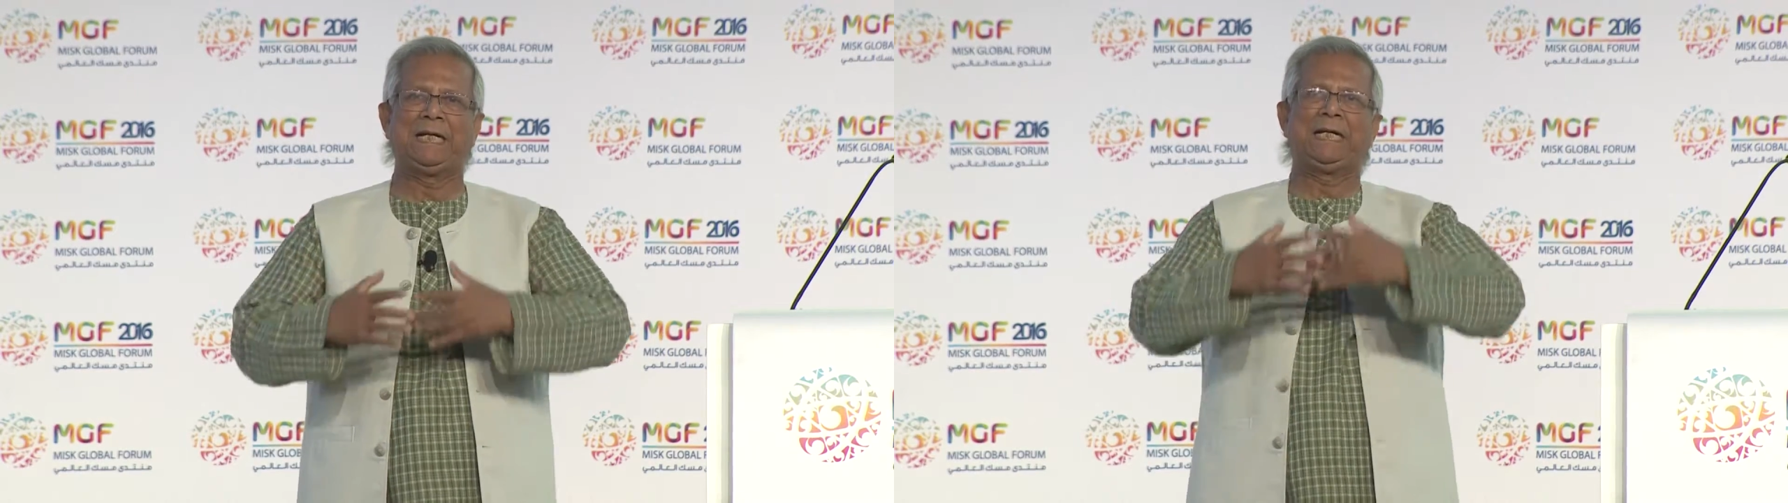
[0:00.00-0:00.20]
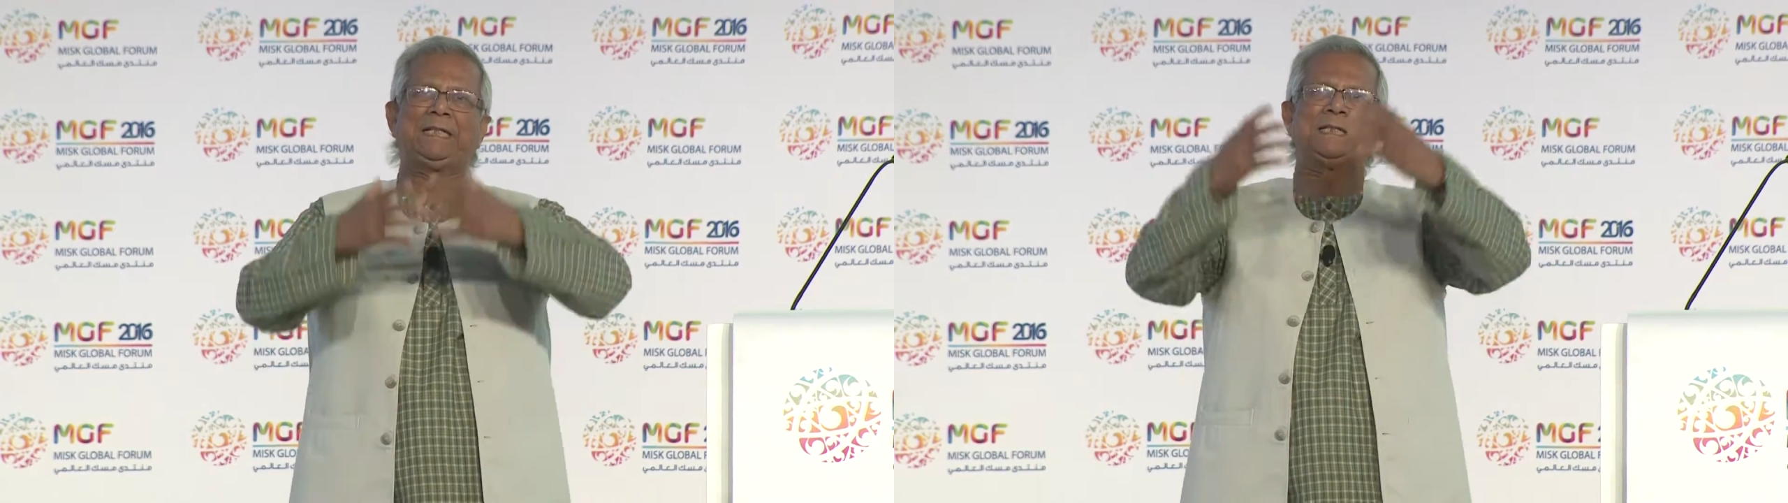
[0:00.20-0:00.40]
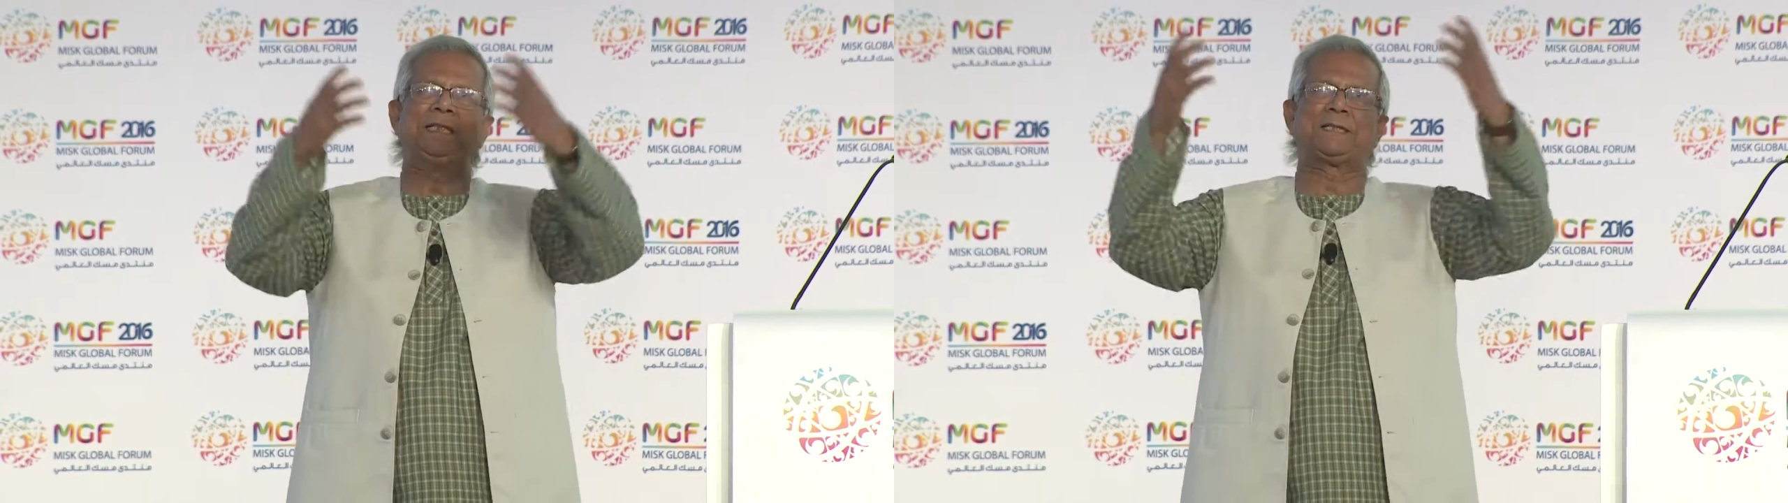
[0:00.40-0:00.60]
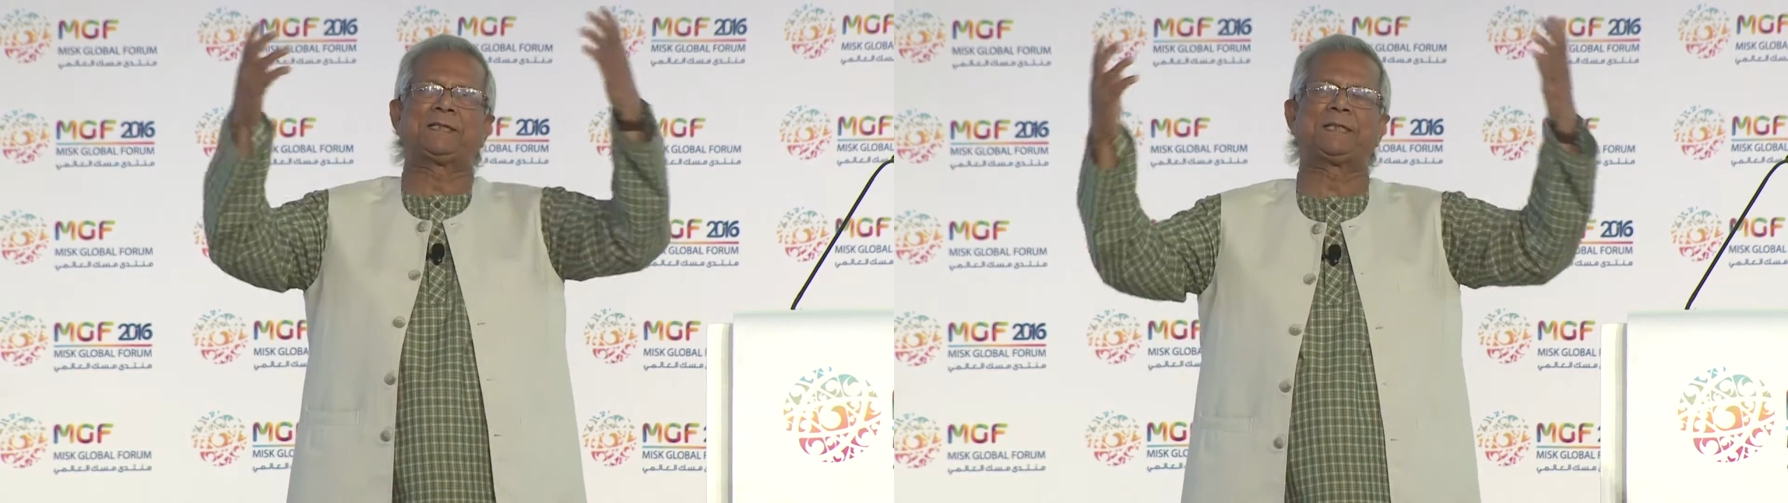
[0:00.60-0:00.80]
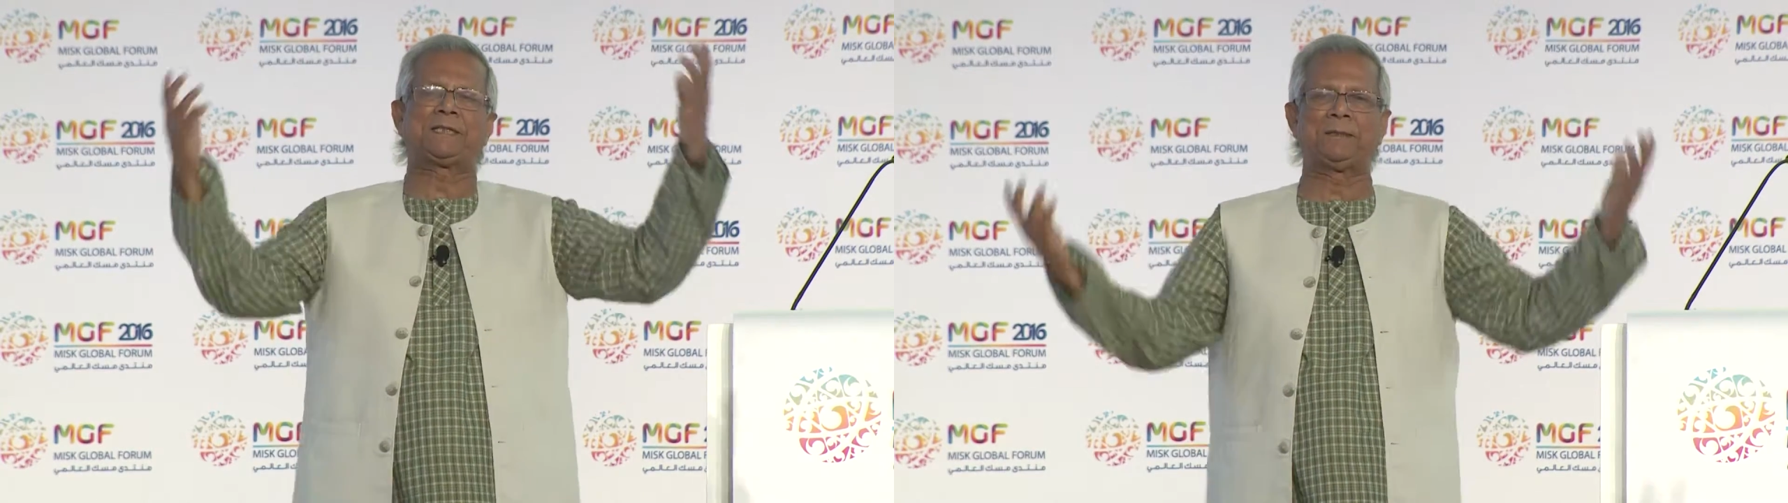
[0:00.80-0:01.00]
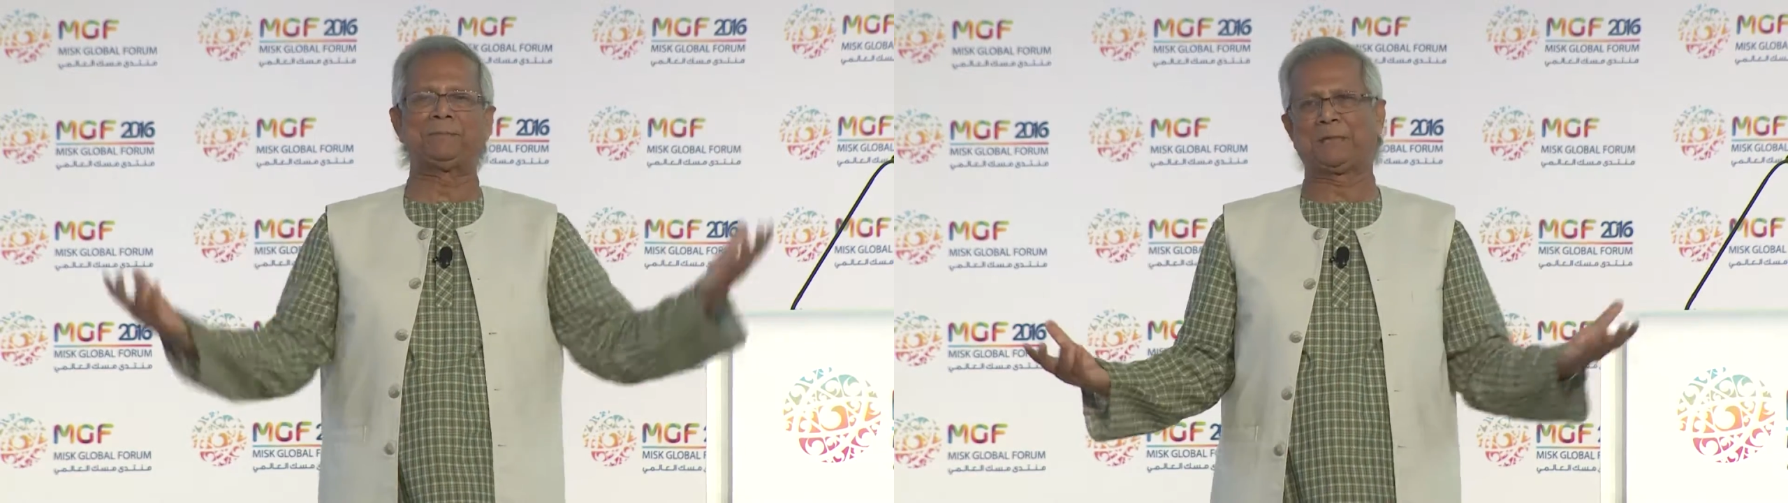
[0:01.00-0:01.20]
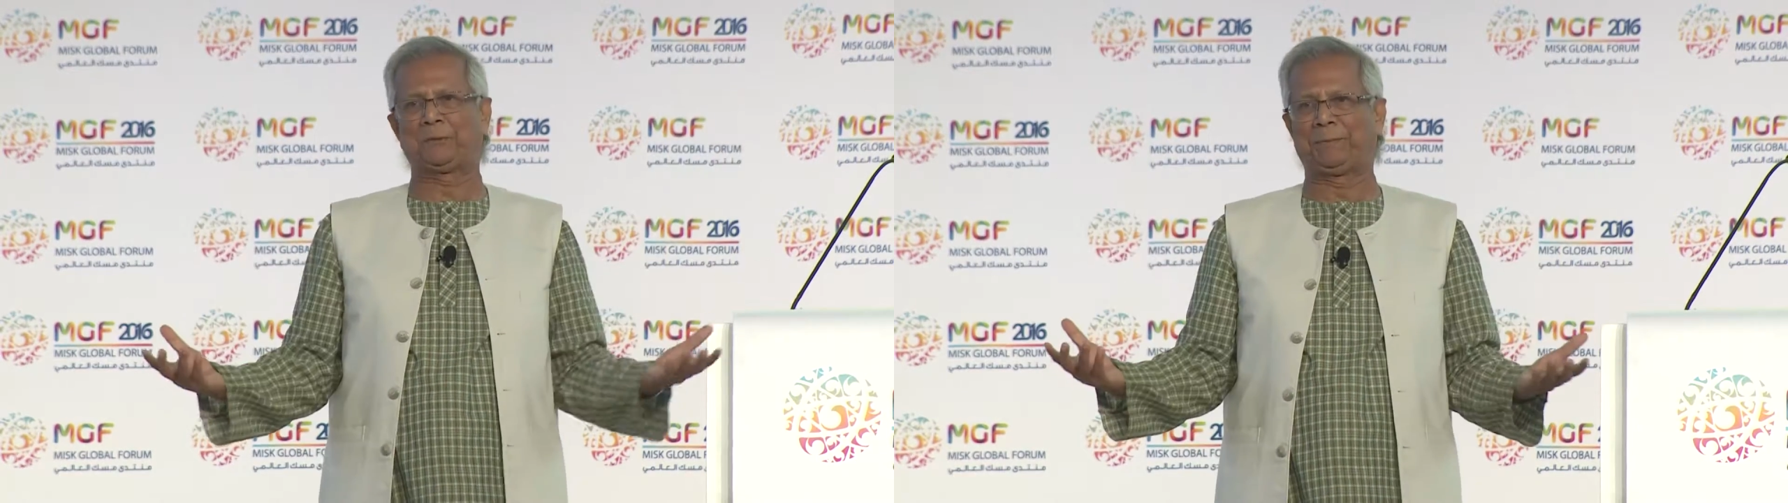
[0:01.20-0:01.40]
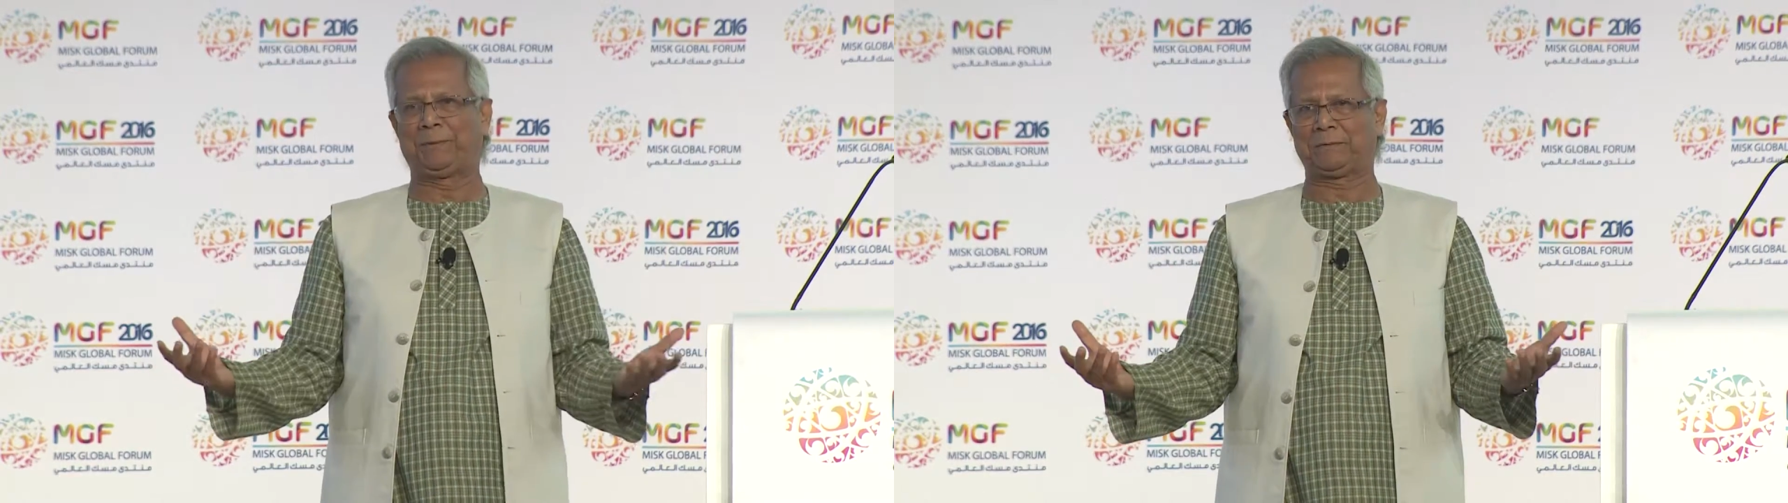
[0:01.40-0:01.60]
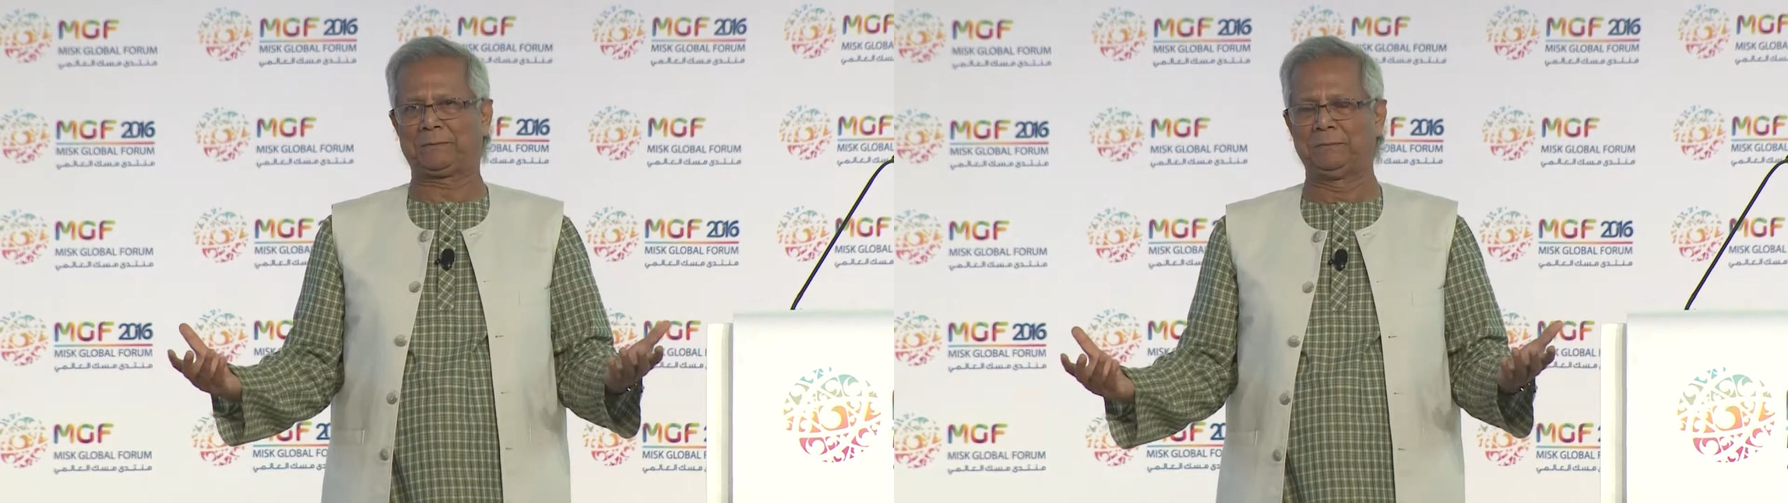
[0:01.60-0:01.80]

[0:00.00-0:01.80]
is in the system that we built.